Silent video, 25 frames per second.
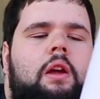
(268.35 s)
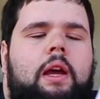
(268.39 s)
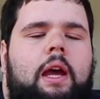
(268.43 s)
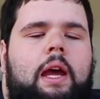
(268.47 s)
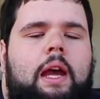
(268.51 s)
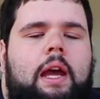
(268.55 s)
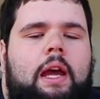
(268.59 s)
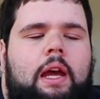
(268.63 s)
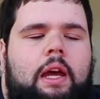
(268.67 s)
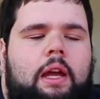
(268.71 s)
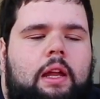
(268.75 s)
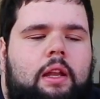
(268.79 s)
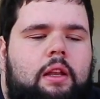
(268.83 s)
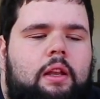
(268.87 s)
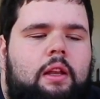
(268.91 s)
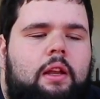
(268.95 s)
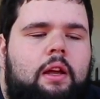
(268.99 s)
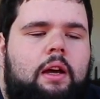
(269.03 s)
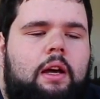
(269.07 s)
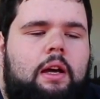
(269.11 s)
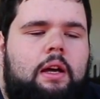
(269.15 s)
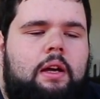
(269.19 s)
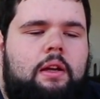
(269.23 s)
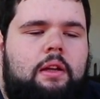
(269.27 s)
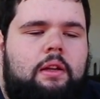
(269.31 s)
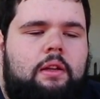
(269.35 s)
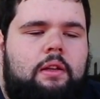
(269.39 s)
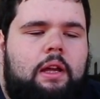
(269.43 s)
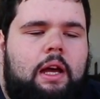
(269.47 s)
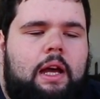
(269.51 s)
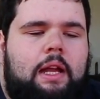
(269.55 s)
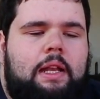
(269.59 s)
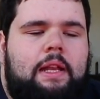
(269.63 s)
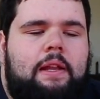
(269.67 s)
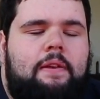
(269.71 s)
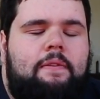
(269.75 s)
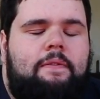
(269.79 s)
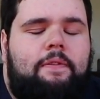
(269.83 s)
And
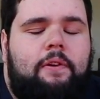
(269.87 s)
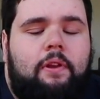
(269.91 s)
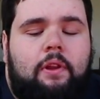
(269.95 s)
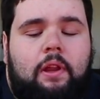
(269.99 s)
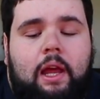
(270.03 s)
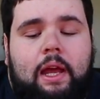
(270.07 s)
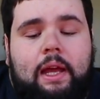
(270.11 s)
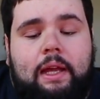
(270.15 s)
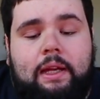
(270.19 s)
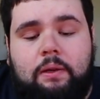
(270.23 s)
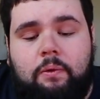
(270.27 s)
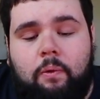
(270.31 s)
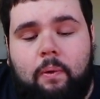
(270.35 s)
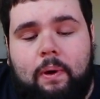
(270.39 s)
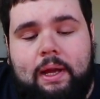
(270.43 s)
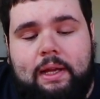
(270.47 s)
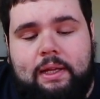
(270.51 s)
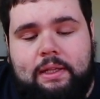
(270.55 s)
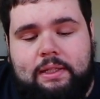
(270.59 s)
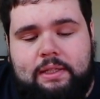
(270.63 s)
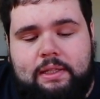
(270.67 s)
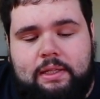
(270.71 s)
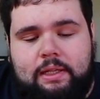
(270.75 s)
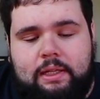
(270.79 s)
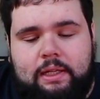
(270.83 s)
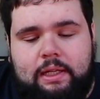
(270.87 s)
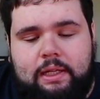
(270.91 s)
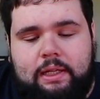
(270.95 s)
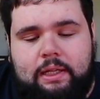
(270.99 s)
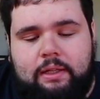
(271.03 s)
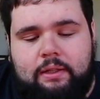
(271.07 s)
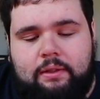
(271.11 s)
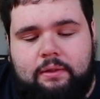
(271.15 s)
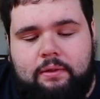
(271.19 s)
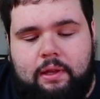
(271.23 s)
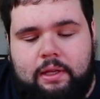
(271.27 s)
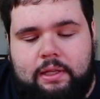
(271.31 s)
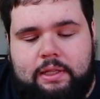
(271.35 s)
I didn't feel like
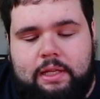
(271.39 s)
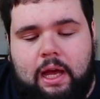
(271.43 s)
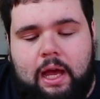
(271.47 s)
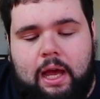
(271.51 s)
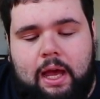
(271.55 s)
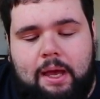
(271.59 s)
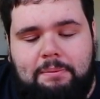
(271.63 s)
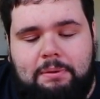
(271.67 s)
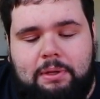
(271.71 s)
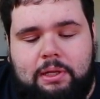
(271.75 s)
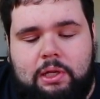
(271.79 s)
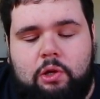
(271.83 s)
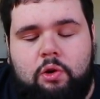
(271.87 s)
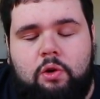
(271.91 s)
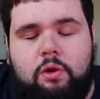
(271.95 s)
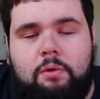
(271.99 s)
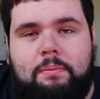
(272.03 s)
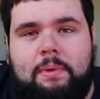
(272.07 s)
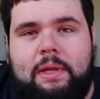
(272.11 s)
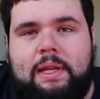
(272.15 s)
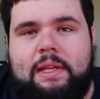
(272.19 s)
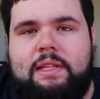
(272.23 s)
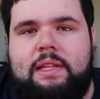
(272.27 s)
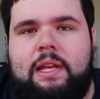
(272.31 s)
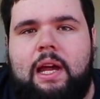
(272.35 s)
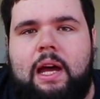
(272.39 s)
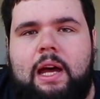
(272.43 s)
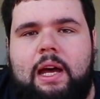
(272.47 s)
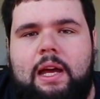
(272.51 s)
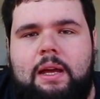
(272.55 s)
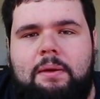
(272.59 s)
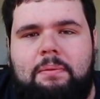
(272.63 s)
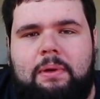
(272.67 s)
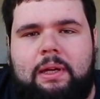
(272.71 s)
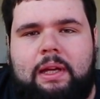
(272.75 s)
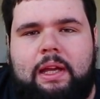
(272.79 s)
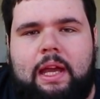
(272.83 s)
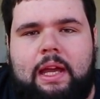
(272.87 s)
wasting the time to do them this
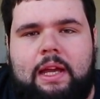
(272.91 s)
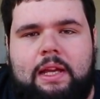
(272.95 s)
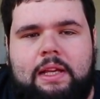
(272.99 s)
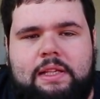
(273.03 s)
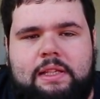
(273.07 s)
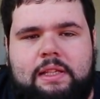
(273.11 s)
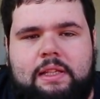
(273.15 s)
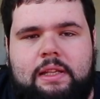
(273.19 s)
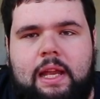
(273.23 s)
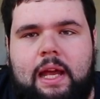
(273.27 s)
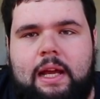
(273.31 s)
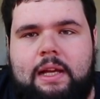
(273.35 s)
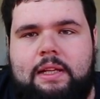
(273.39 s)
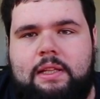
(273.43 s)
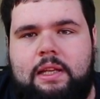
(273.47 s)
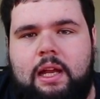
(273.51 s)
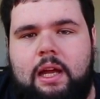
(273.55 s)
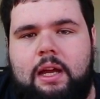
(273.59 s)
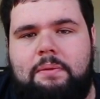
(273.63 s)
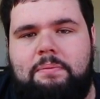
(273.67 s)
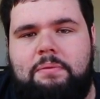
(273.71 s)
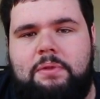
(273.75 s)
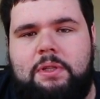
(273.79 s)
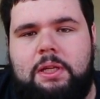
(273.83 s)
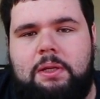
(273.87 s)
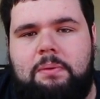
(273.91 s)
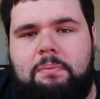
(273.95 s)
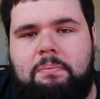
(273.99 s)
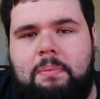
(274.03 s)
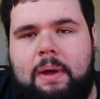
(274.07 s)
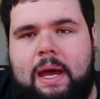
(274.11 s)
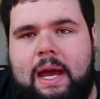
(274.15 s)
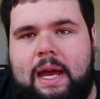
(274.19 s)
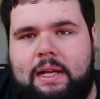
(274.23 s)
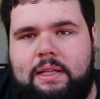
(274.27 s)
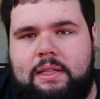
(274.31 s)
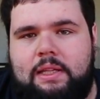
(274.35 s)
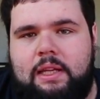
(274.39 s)
time in case next time she
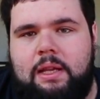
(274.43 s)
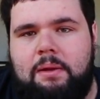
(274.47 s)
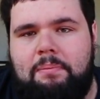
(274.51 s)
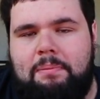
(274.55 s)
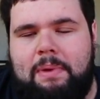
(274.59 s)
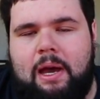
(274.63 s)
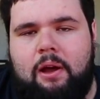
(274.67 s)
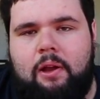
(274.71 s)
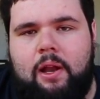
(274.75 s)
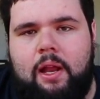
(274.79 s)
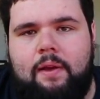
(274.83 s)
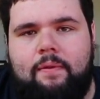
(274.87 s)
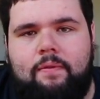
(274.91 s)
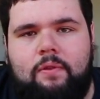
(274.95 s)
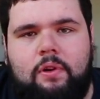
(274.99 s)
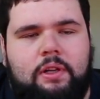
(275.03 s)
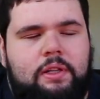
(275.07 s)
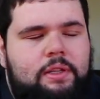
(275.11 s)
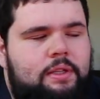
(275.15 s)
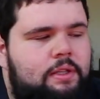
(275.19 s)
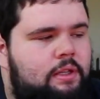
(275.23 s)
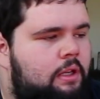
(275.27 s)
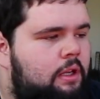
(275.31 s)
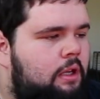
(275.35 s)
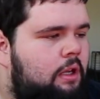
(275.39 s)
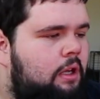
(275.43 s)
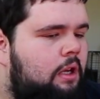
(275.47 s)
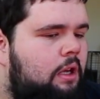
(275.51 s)
backs into Mount Everest.